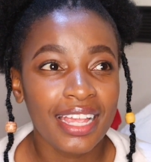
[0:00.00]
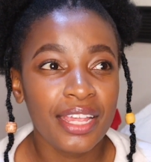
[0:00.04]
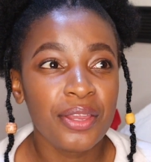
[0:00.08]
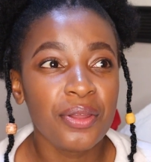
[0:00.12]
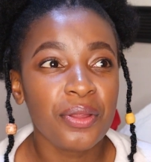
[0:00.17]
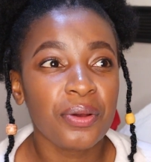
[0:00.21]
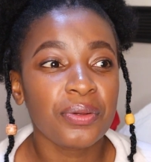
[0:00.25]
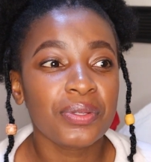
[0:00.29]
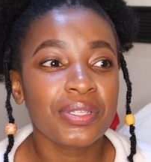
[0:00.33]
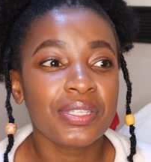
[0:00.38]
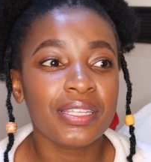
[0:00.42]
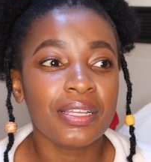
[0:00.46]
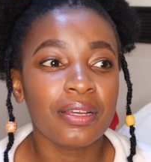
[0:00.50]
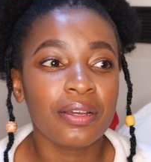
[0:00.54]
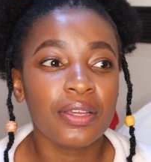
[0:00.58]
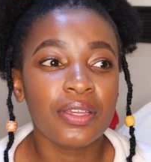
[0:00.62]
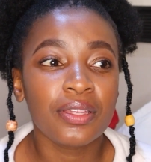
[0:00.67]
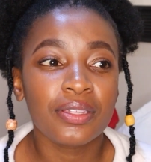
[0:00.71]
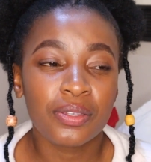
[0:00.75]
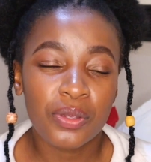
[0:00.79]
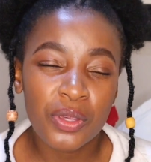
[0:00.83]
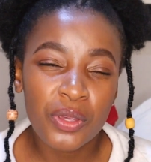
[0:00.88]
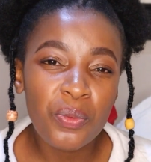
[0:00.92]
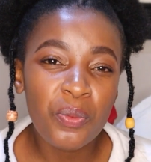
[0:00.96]
You know,
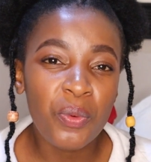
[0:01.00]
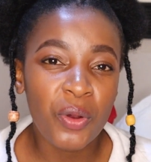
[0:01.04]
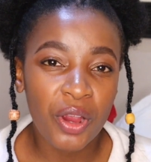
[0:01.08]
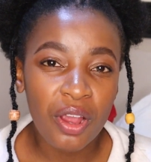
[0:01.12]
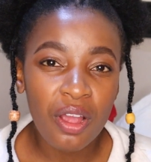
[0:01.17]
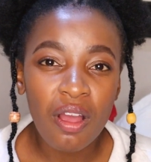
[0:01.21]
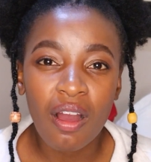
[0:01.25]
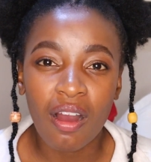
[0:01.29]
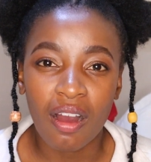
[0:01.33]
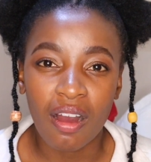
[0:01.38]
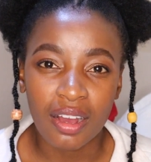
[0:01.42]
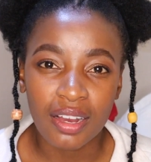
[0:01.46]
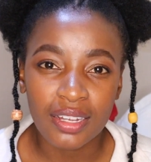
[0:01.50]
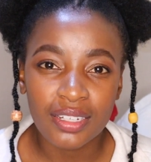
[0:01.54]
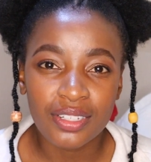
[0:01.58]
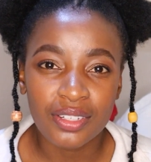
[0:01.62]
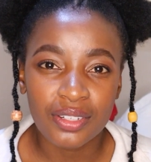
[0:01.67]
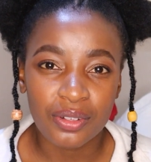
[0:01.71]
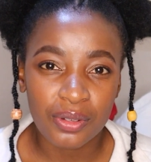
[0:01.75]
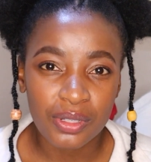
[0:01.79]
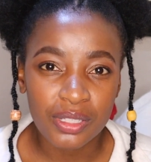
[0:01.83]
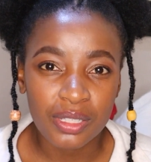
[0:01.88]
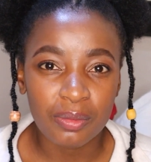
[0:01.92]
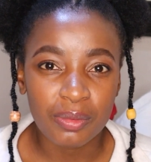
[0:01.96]
you work hard,
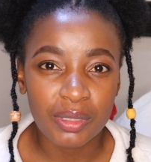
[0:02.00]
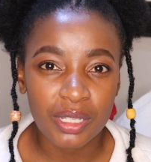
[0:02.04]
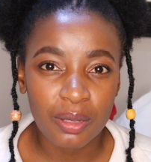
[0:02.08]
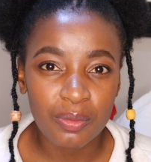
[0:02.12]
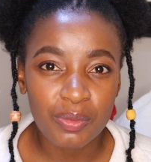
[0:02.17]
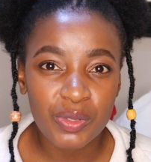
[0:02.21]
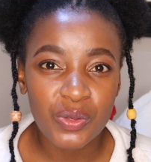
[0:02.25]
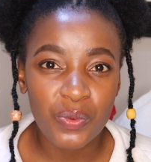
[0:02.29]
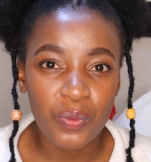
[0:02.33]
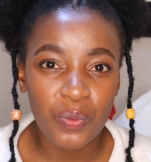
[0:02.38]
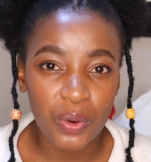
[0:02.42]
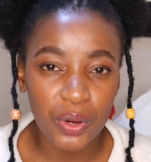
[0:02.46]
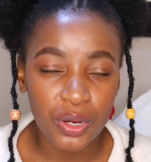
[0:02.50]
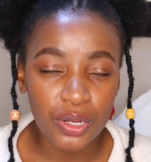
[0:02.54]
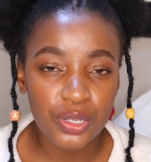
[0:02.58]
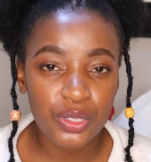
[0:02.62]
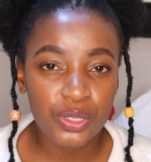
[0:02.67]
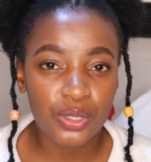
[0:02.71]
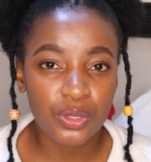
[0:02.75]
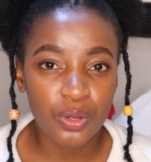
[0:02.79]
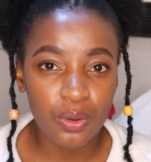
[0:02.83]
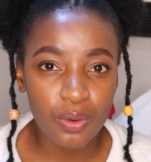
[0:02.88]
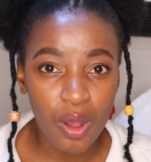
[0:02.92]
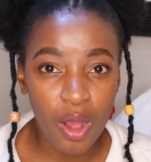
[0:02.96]
you know, sometimes you work
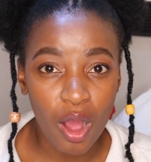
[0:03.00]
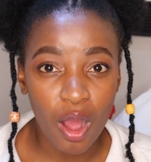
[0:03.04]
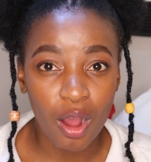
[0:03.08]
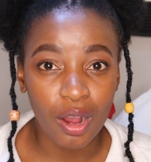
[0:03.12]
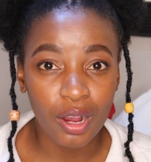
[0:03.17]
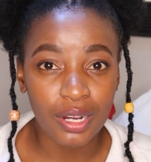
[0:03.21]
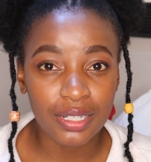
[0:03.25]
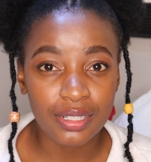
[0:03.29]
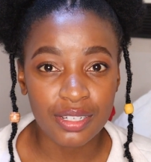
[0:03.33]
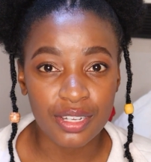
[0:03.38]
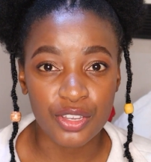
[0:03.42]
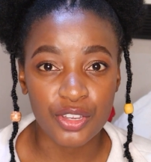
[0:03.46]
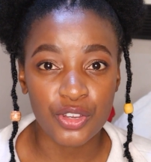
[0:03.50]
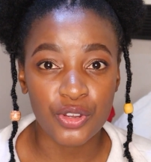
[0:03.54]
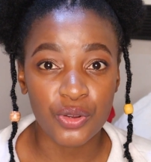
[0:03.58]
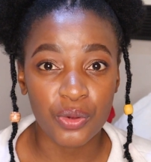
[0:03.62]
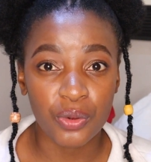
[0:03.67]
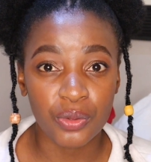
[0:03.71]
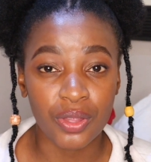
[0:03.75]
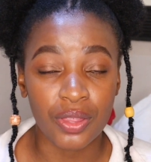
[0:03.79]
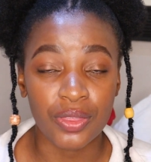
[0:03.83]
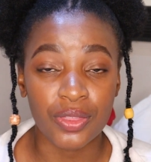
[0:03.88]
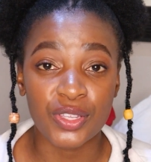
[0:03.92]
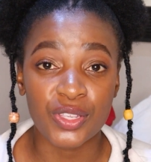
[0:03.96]
so hard and you
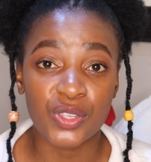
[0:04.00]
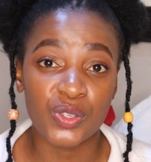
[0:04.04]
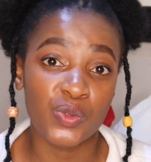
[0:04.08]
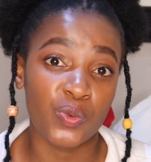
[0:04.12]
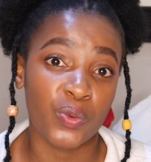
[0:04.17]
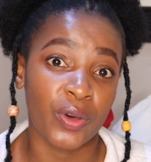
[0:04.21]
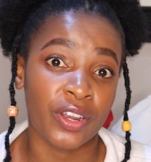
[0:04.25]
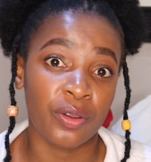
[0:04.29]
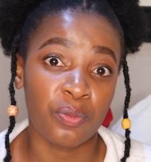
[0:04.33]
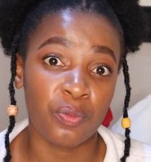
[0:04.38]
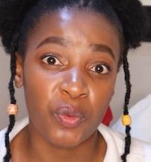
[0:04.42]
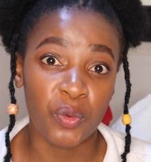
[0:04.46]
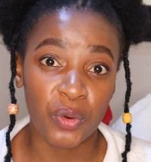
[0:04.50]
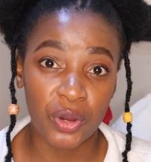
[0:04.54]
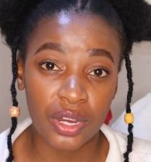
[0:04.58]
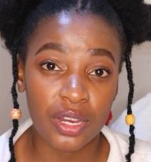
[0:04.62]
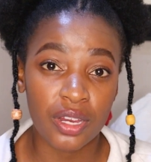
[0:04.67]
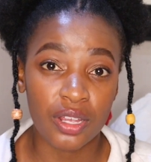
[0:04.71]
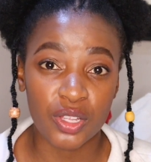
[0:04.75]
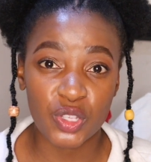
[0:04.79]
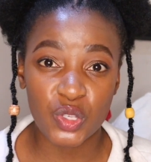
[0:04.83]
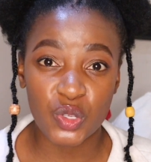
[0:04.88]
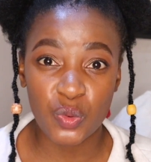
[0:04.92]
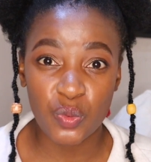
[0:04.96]
know that this is what I'm
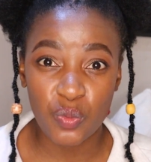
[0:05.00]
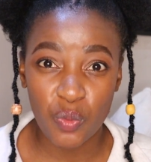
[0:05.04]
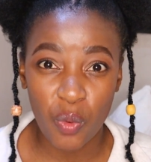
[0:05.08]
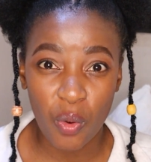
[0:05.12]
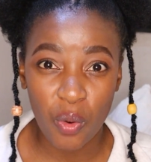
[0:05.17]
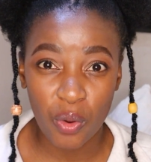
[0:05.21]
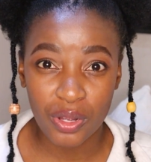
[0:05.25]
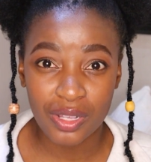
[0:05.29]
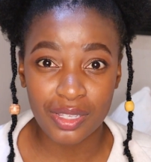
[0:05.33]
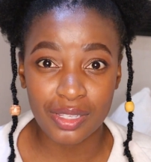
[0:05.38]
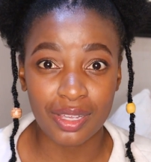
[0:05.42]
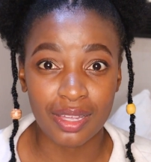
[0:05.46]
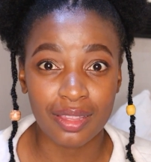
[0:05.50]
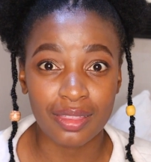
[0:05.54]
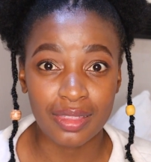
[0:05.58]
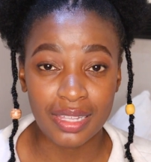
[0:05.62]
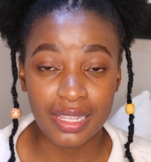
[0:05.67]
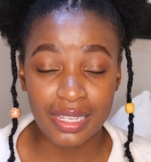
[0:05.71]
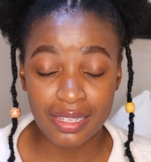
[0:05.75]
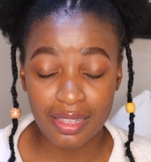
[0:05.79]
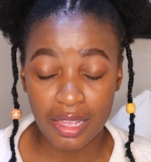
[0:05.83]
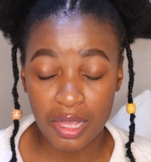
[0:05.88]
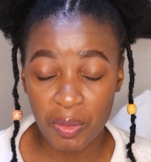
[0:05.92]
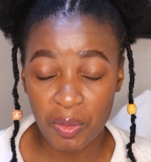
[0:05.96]
working towards and
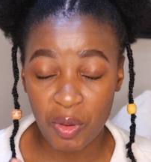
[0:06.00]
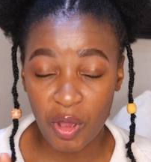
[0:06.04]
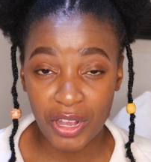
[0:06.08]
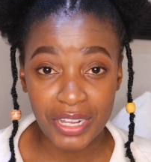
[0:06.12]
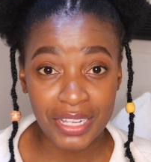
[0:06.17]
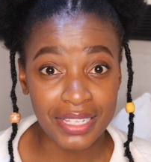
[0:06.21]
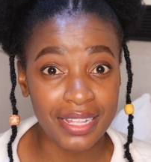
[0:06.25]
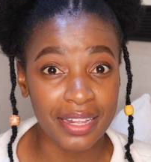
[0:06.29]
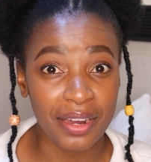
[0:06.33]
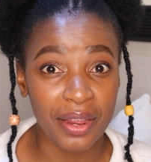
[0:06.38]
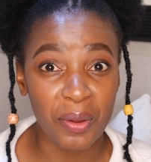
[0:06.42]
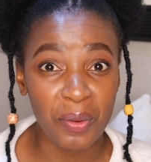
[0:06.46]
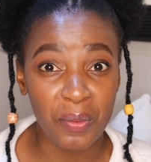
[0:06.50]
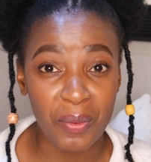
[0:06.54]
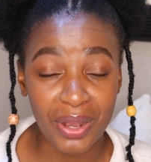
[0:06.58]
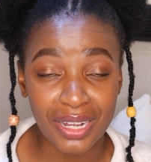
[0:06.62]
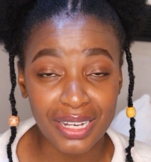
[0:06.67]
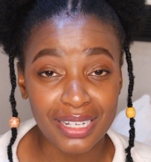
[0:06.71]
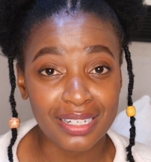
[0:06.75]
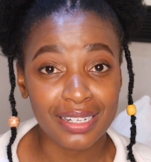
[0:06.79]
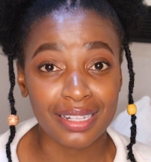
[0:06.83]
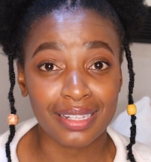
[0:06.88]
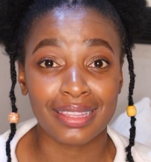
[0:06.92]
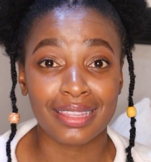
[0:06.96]
these are the marks that I
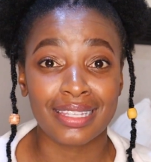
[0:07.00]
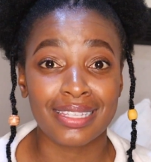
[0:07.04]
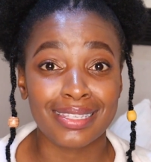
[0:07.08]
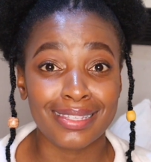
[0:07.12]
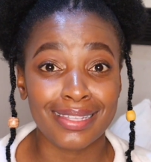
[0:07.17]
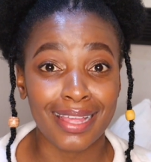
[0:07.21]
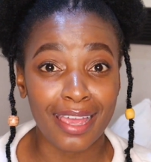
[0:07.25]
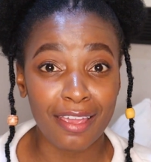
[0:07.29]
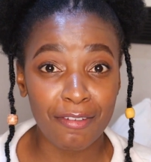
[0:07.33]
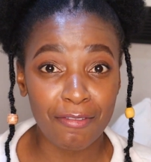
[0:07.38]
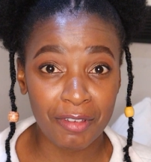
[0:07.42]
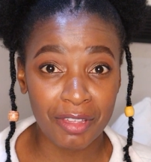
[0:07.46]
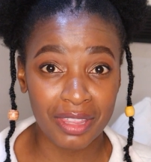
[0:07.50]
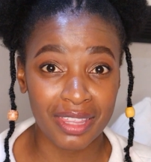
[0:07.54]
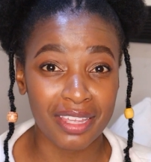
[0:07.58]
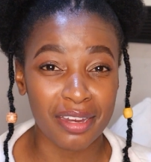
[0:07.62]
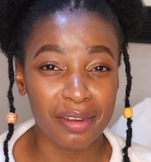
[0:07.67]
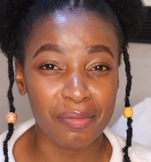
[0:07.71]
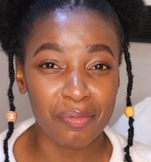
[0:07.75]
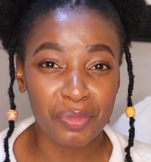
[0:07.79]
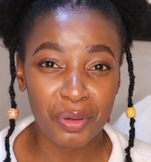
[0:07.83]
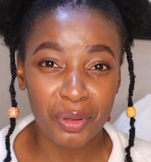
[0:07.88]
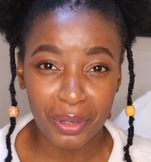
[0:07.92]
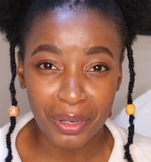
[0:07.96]
want and this is the effort
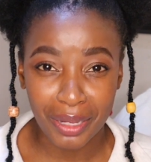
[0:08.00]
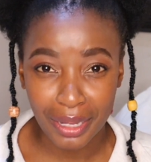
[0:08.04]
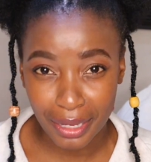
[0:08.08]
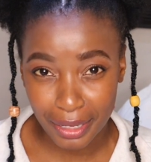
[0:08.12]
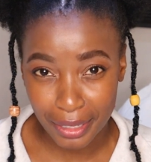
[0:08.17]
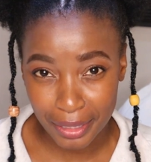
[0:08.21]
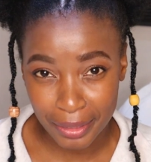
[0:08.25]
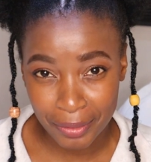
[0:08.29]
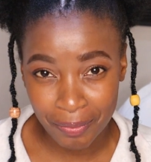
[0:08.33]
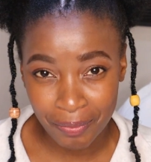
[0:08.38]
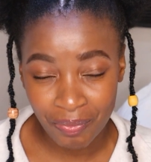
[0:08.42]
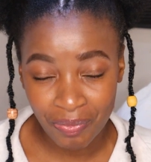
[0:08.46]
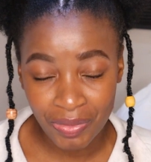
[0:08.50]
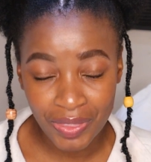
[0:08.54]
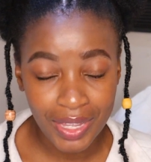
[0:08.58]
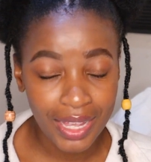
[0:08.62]
that I'm putting in.